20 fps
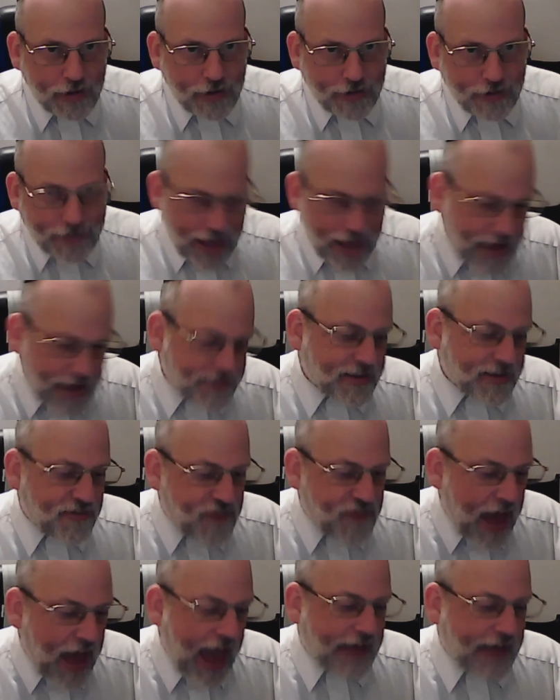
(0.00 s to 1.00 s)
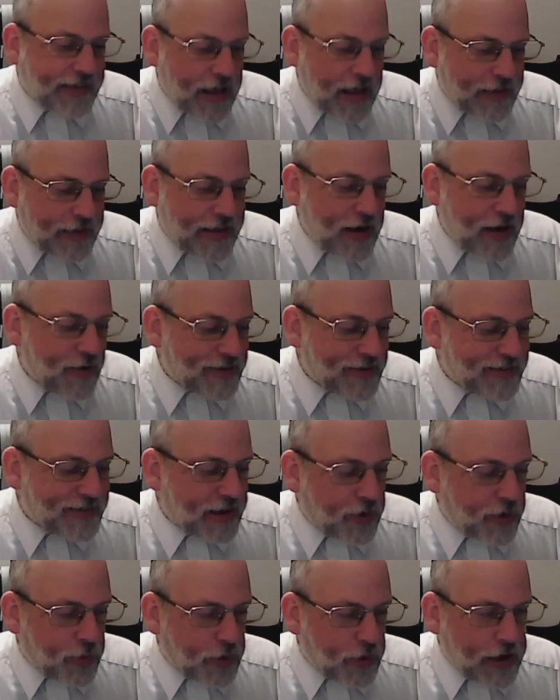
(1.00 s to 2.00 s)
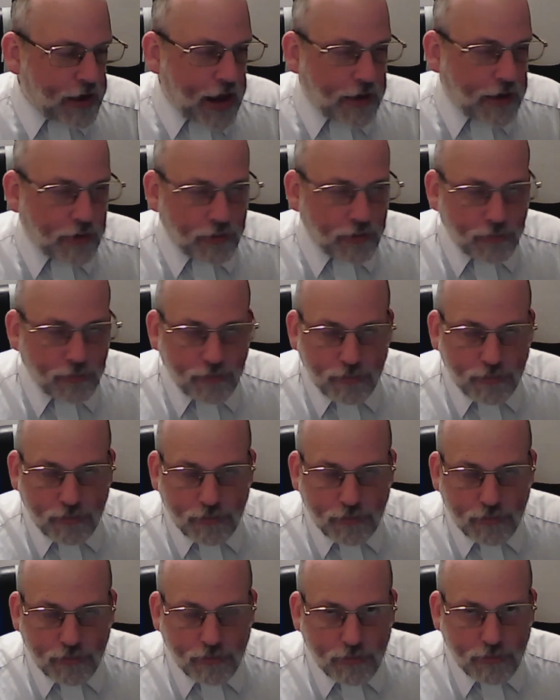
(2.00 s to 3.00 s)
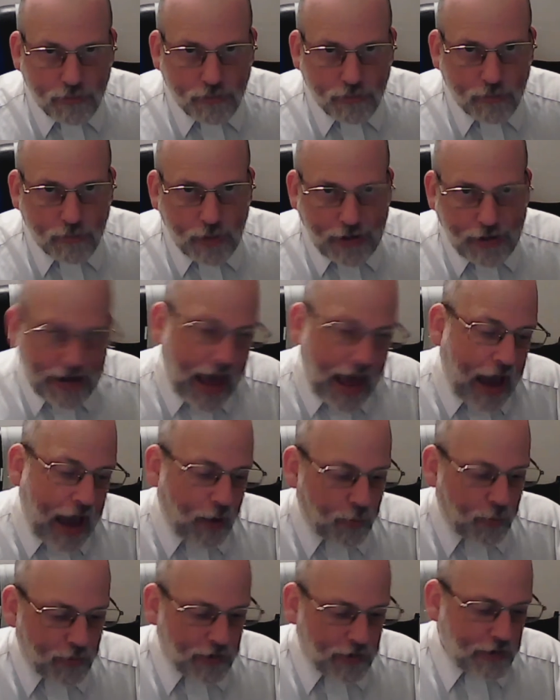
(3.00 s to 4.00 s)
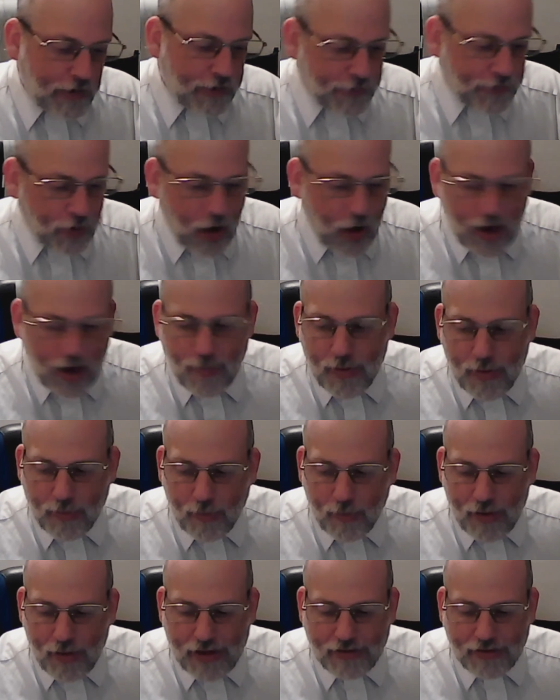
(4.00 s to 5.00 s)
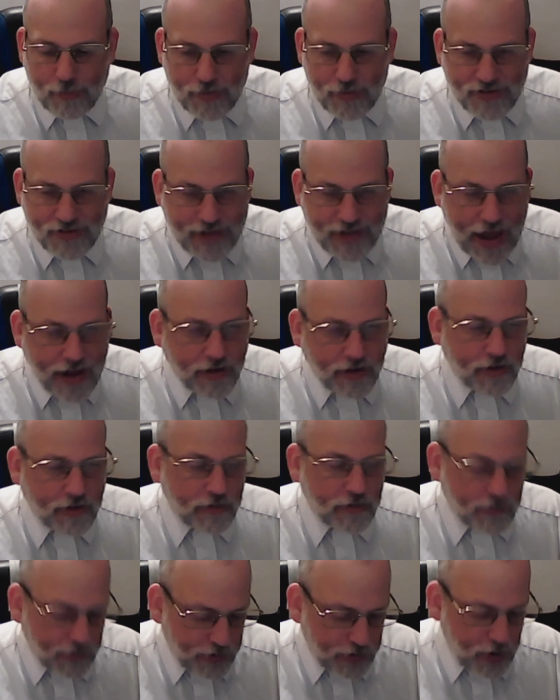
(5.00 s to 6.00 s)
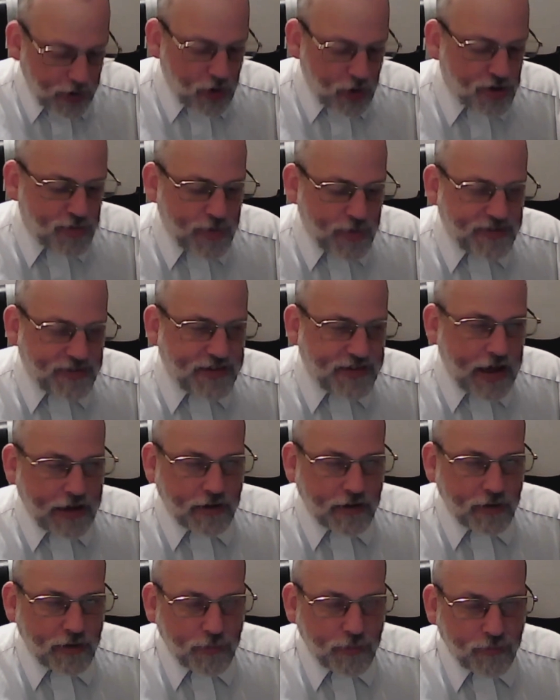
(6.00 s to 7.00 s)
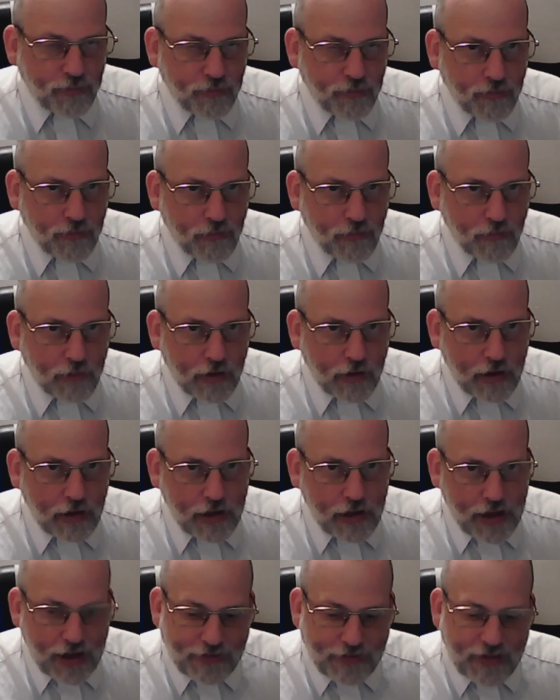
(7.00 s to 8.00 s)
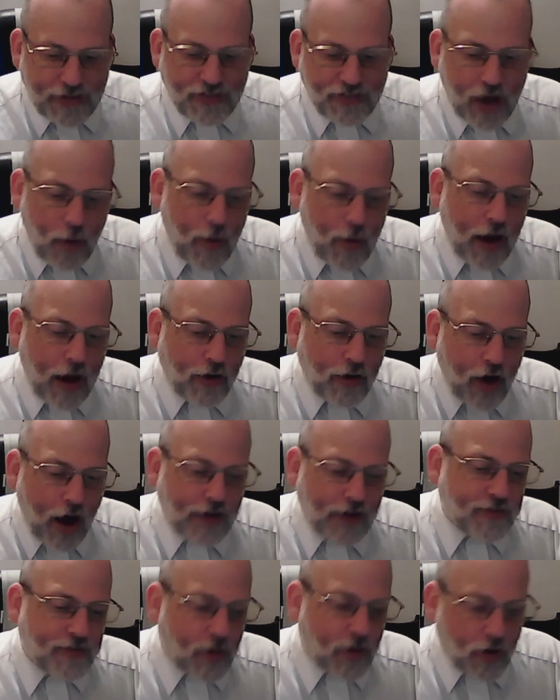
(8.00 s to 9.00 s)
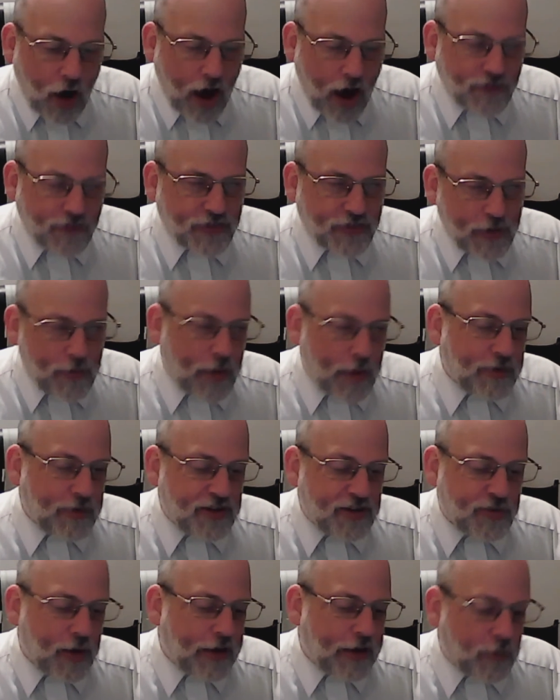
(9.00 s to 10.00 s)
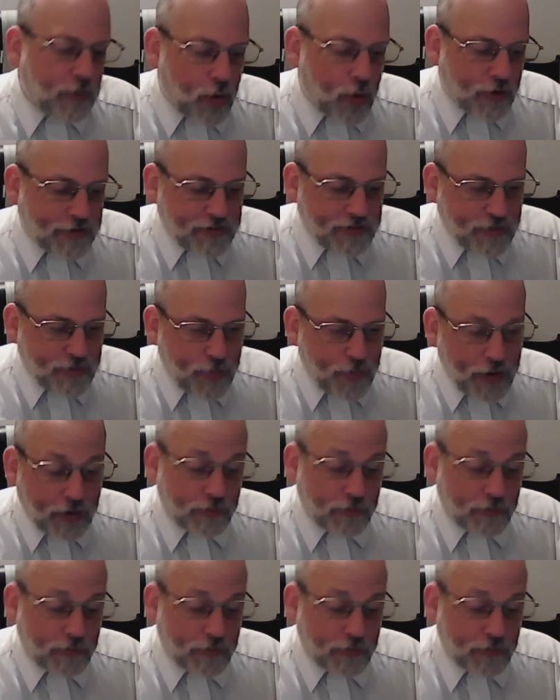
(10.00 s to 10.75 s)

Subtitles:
Takes the fact that there is a creator. Now, there are a lot of people made a mistake. Huge mistake. And they thought, well, God is so lofty, maybe just created the world, disappeared.